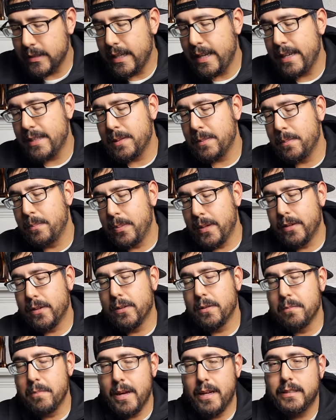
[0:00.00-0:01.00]
it has a
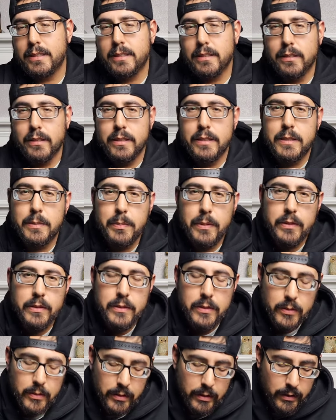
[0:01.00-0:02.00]
better masculine smell
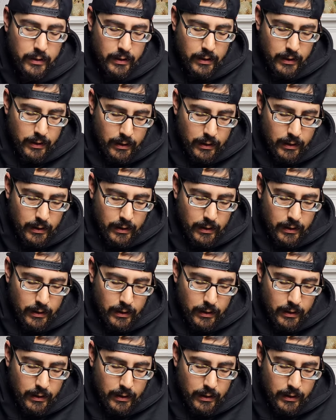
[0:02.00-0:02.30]
to it.